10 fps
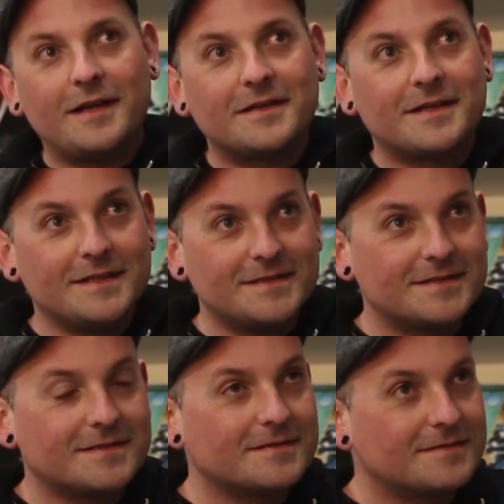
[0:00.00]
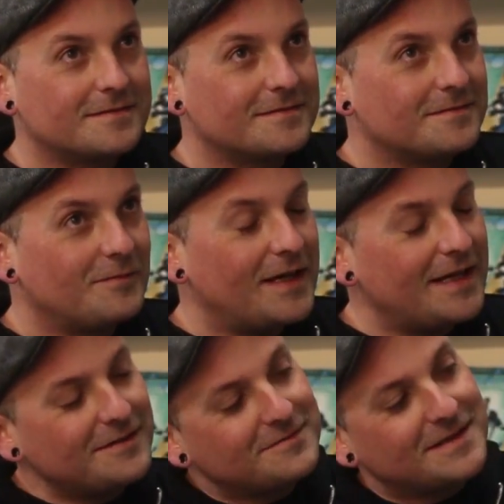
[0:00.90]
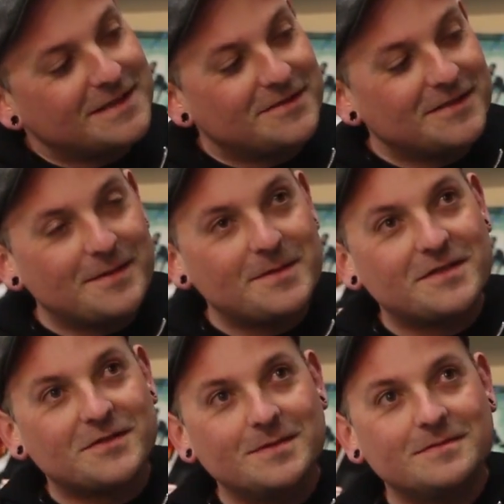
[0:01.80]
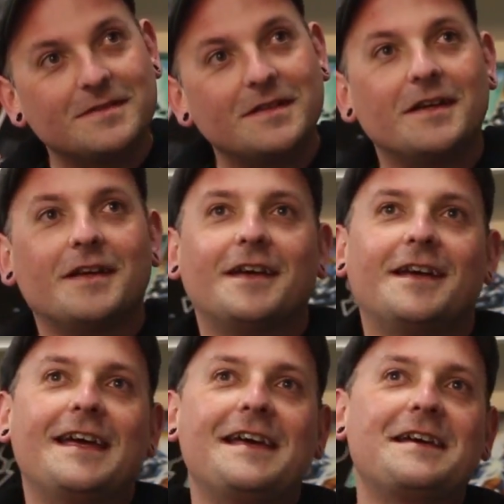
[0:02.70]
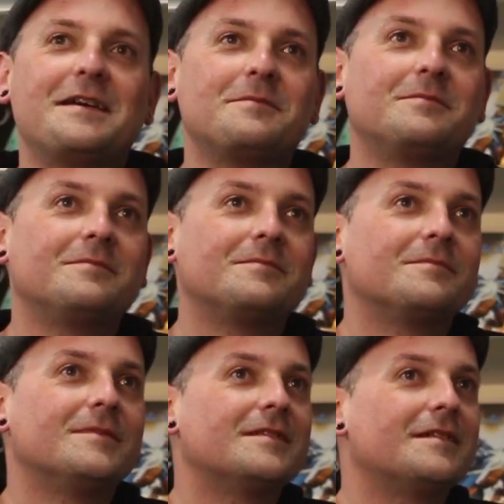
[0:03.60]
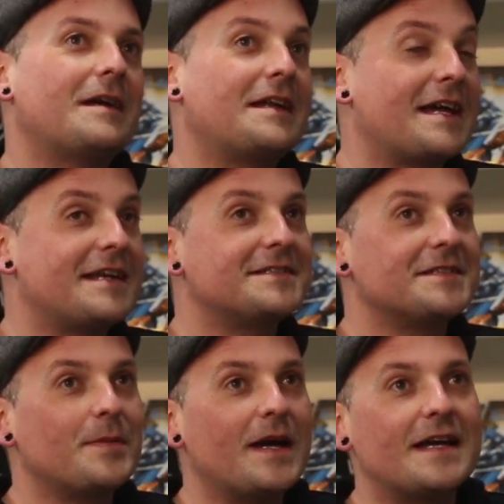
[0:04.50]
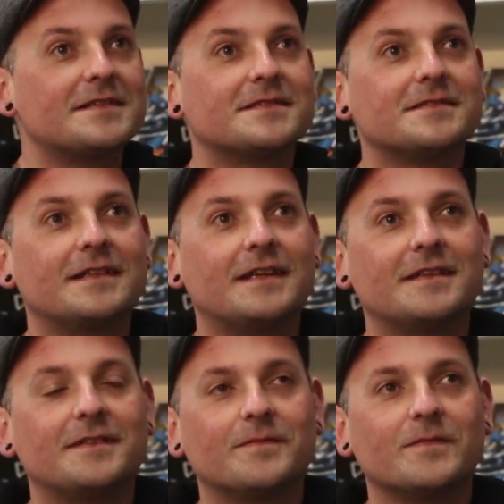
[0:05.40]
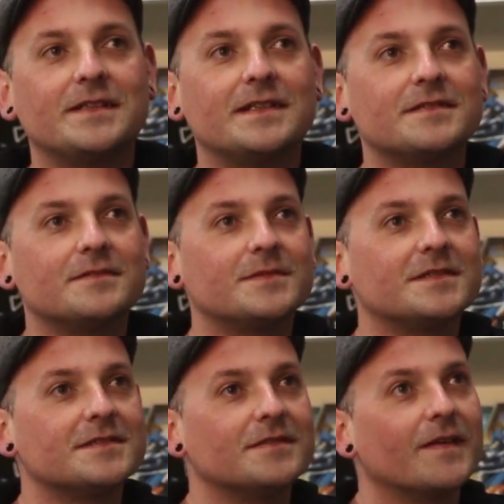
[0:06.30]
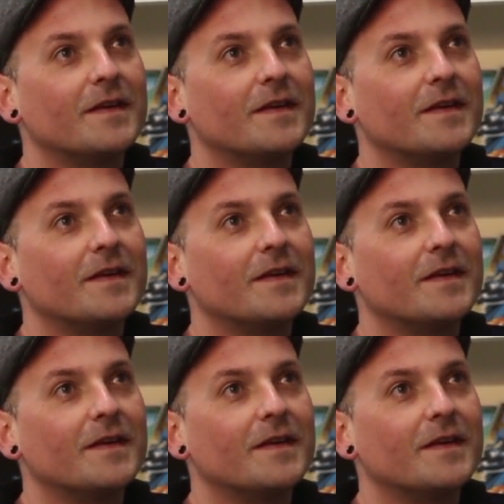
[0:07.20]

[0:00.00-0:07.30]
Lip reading: This could get me into trouble. And it has in the past at different retail summits and stuff.